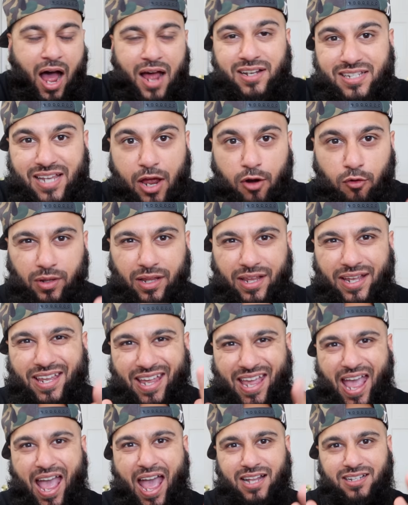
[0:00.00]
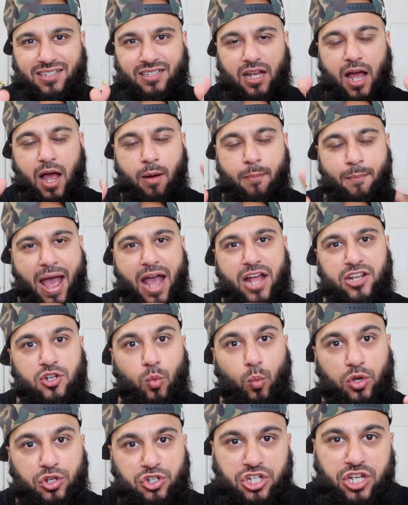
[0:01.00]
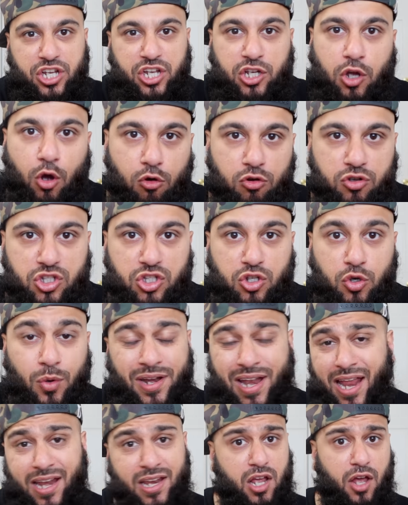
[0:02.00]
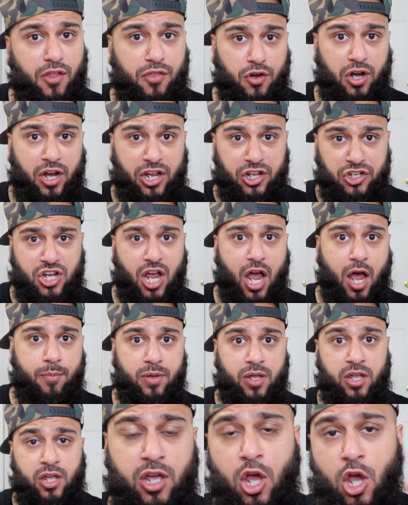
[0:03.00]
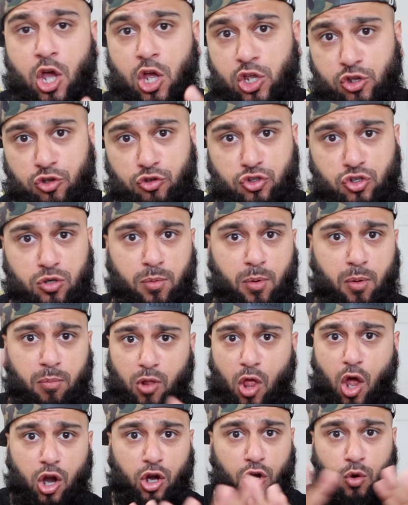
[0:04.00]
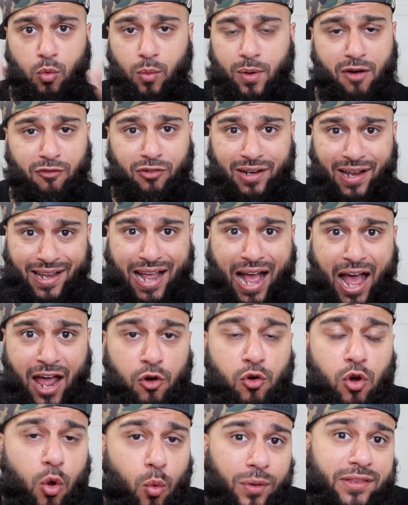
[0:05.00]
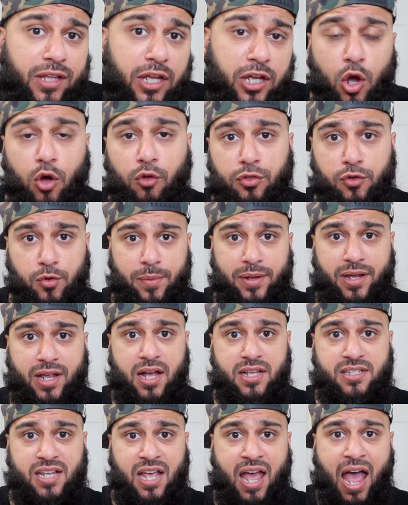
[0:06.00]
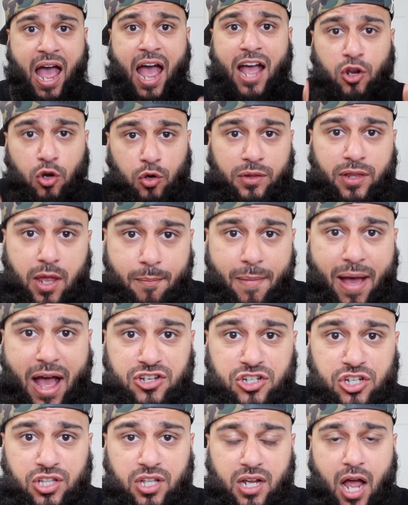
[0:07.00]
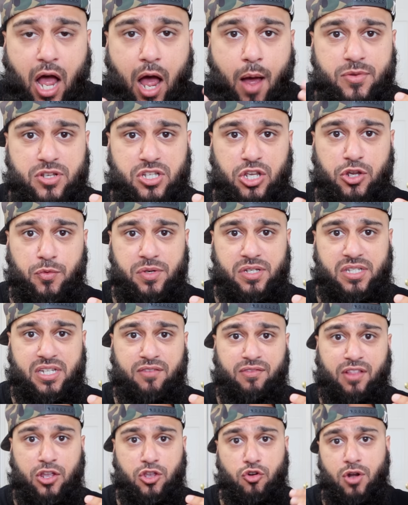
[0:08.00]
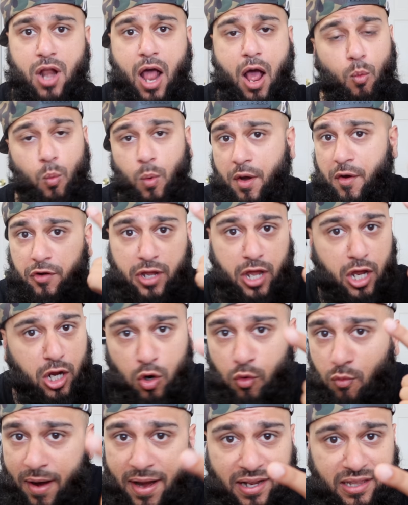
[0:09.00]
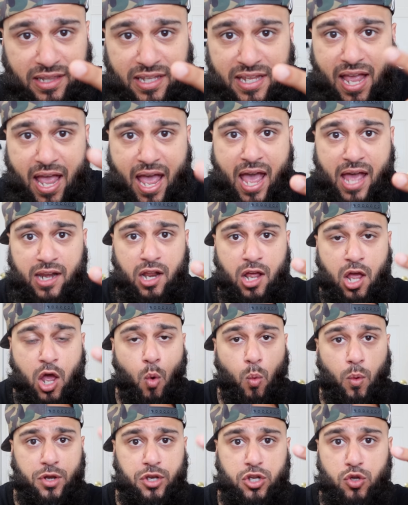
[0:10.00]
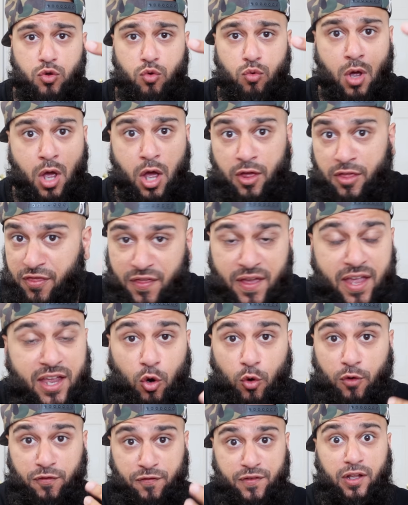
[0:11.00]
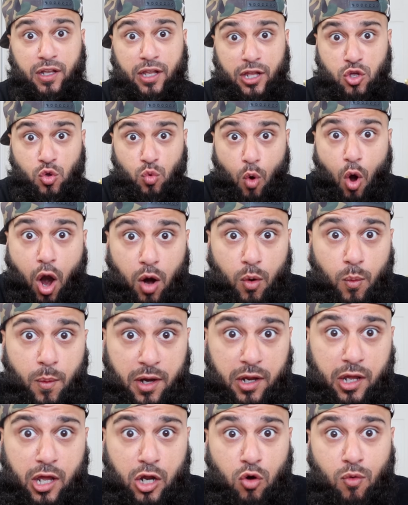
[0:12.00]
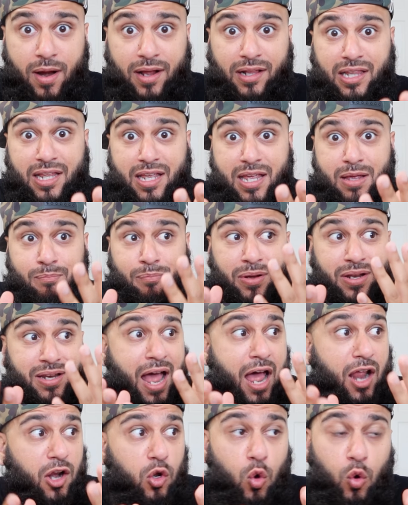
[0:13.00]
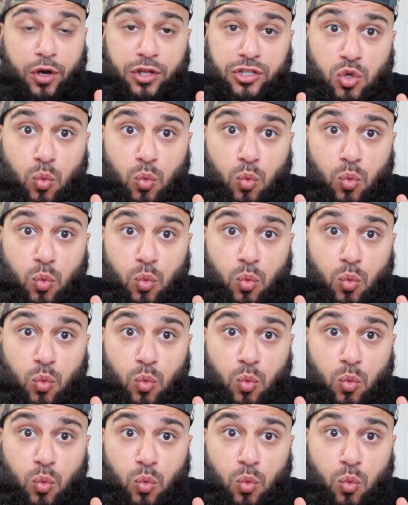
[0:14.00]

Honestly, I really can't imagine what she goes through and any other hijabi YouTuber, blogger, or whatever. Like, I don't know what they go through because I can only imagine the comments that you receive that you're not wearing it correctly. And when you think or feel like you are wearing it correctly, but not according